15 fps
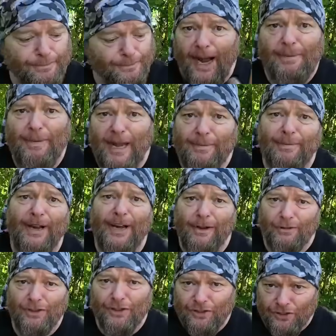I make my
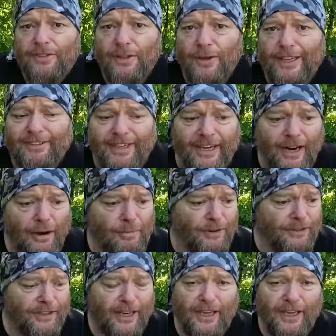own, so let's get on with it.